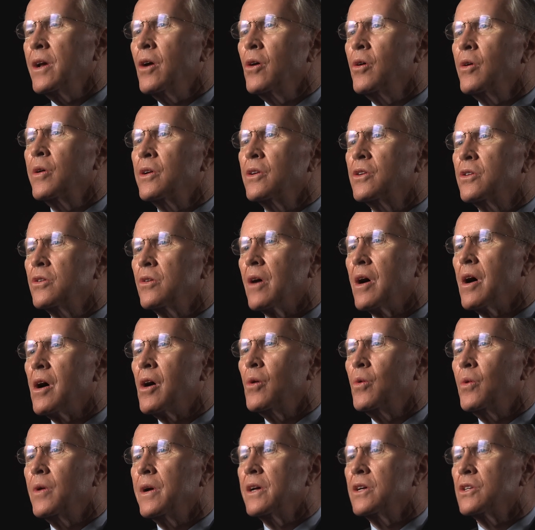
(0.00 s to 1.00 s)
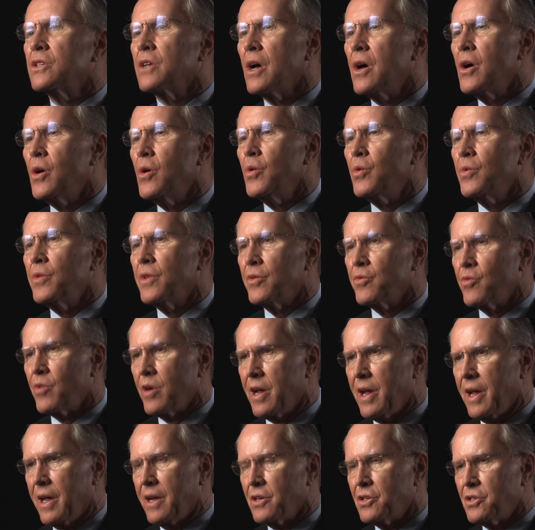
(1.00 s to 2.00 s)
going to always own the
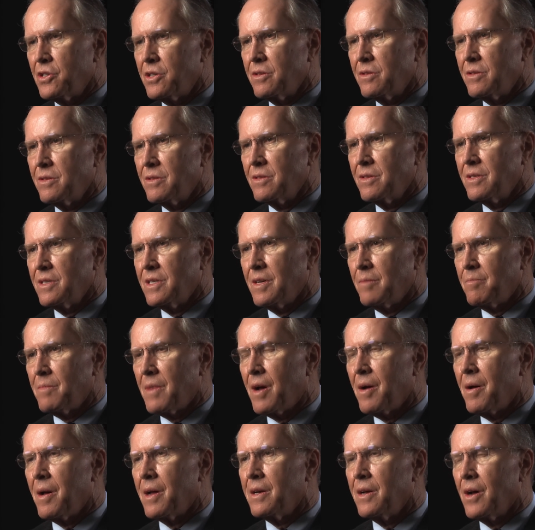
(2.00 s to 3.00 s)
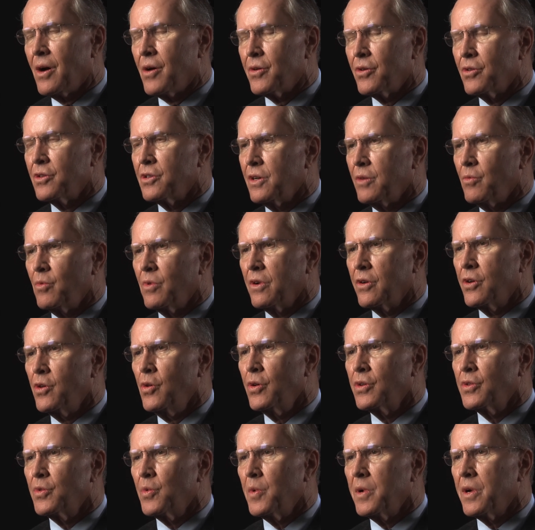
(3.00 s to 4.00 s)
ranch?" And my daughter said, "Well, of
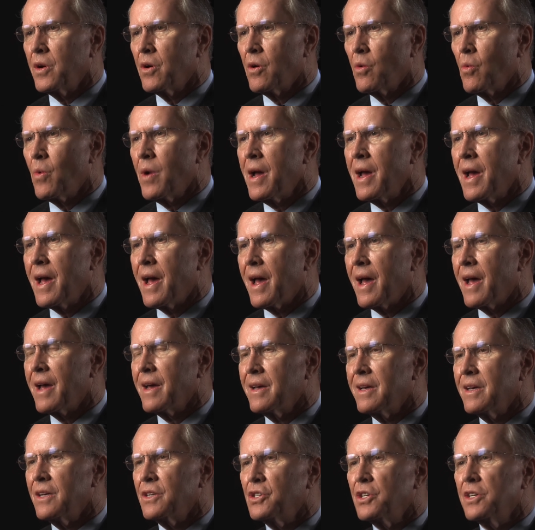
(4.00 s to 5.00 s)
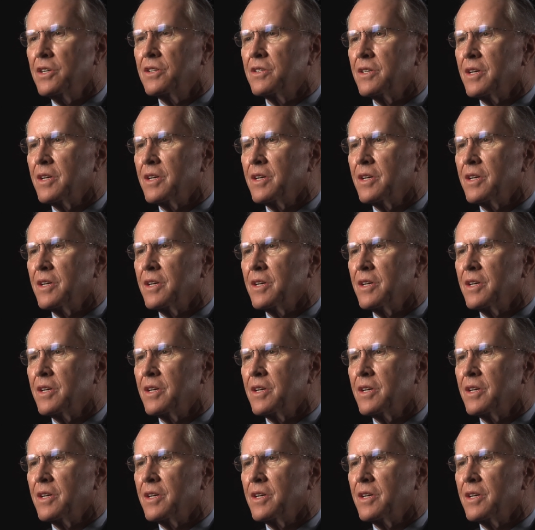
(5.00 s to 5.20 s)
course we are. Why?" And she